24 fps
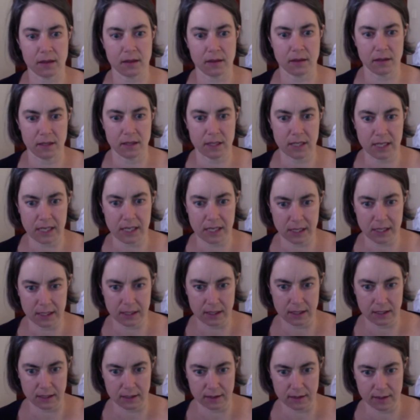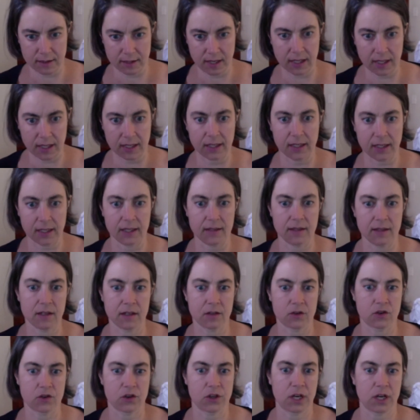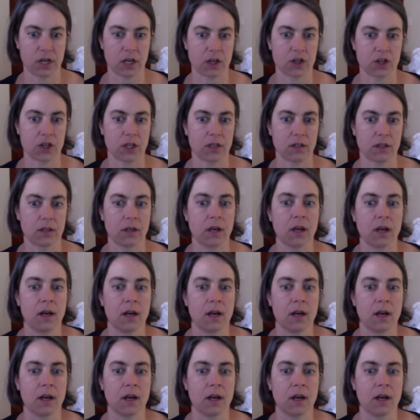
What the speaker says: the need stated in the introduction.